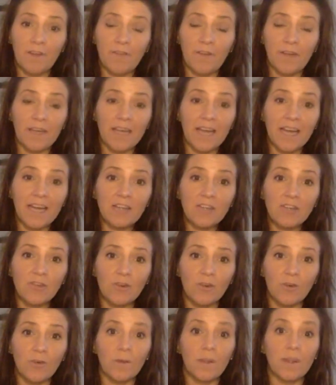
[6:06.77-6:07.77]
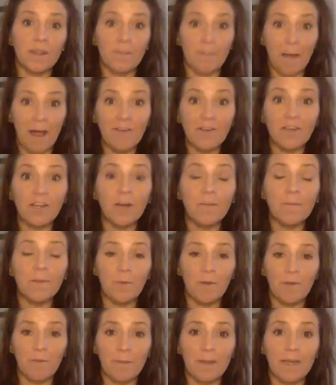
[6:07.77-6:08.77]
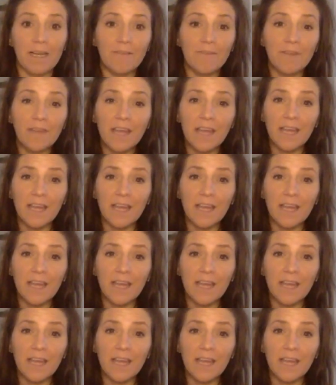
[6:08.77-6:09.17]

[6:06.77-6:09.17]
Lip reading: very natural with the paradigm that we've been living